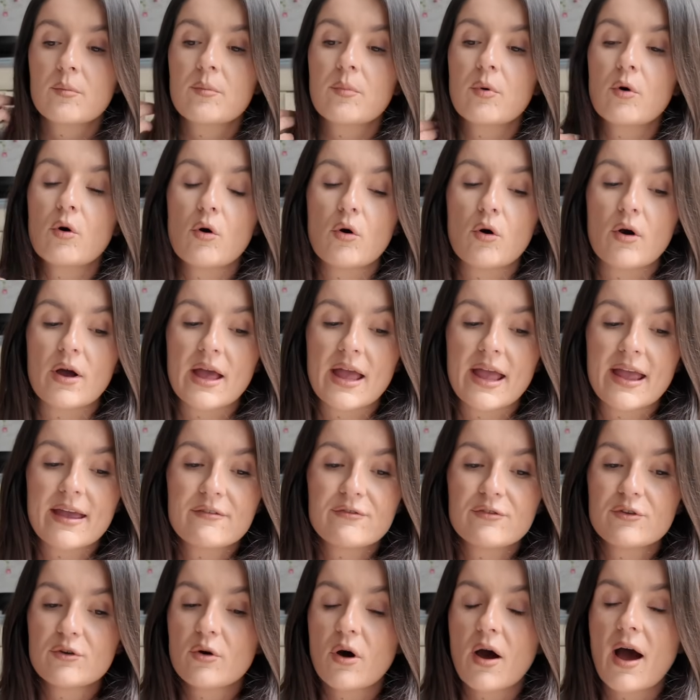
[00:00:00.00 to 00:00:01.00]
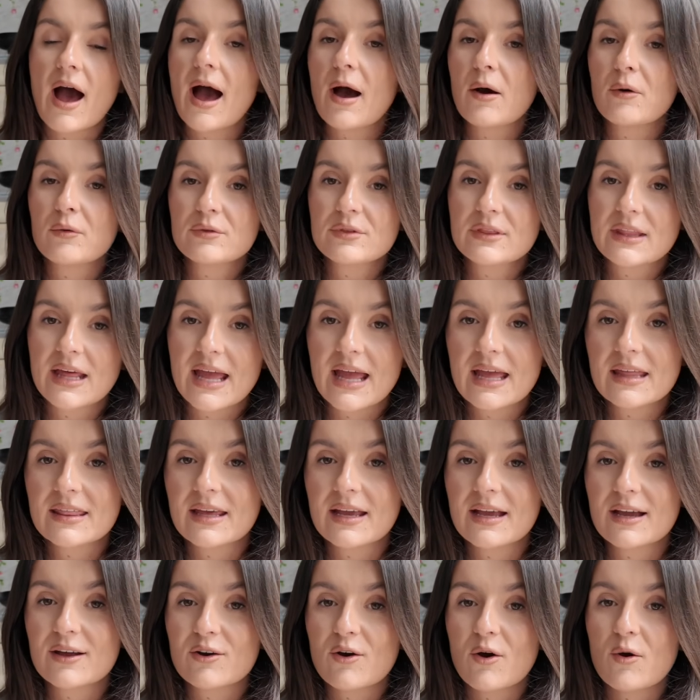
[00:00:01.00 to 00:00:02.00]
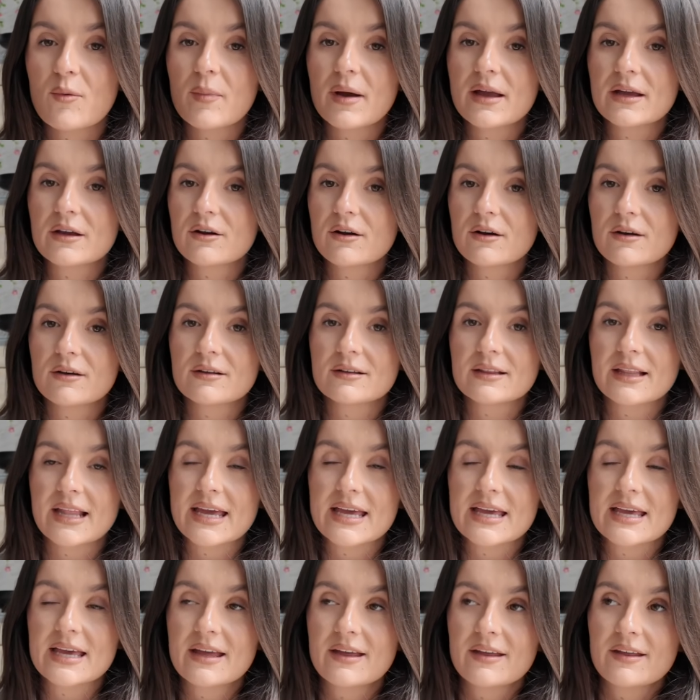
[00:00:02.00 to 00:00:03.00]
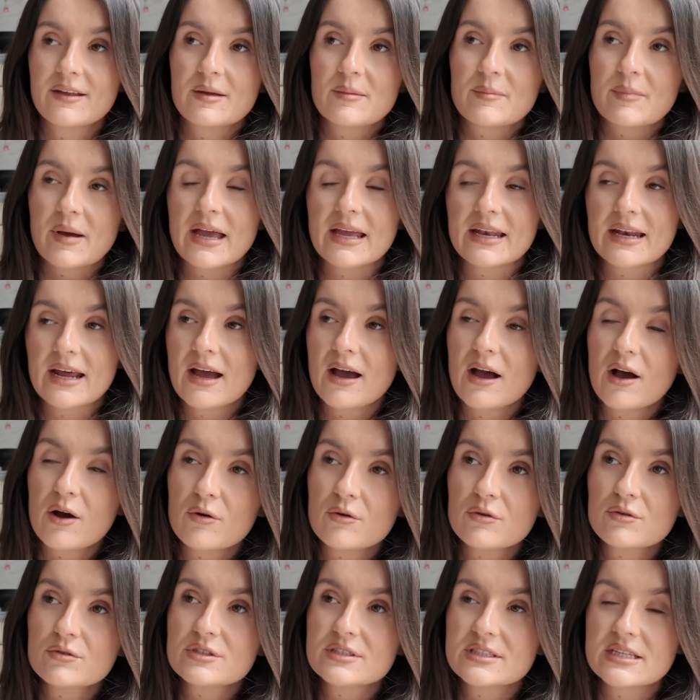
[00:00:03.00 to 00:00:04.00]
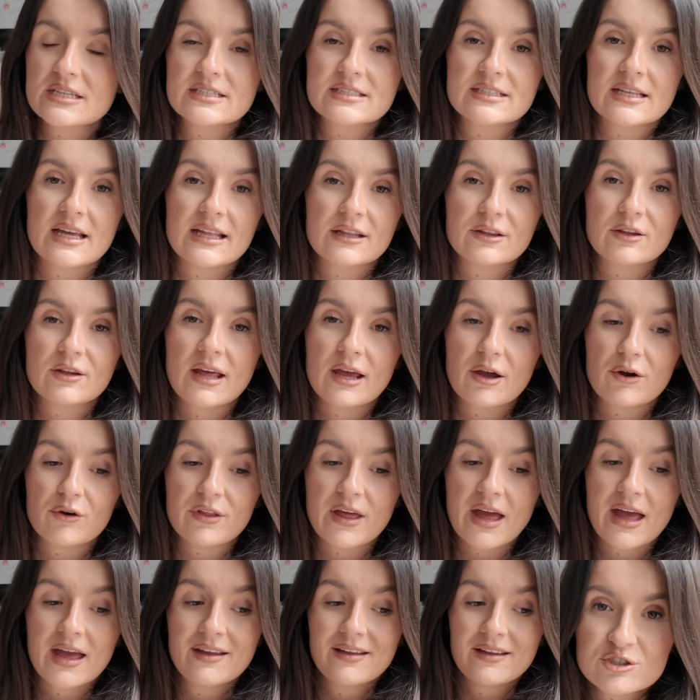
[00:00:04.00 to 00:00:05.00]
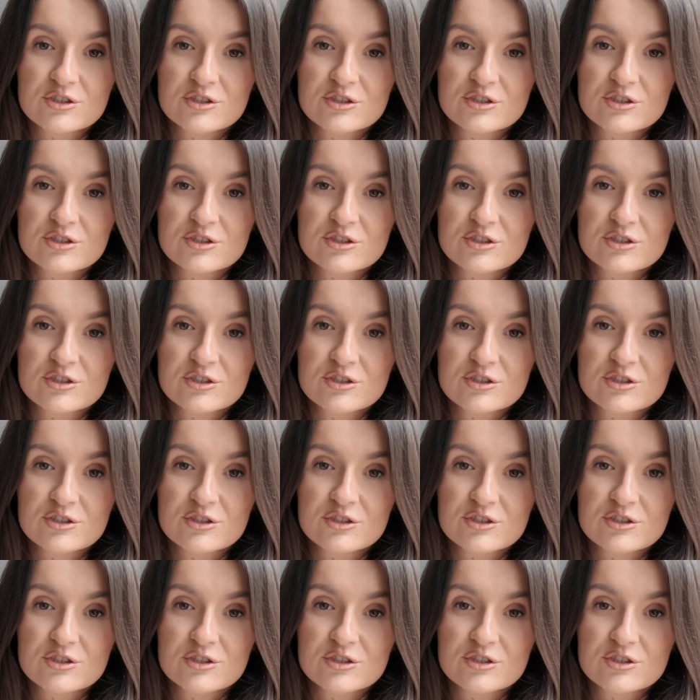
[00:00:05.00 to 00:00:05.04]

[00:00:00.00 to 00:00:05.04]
But if you are out there thinking, oh my God, like buying a house, this, that and the other,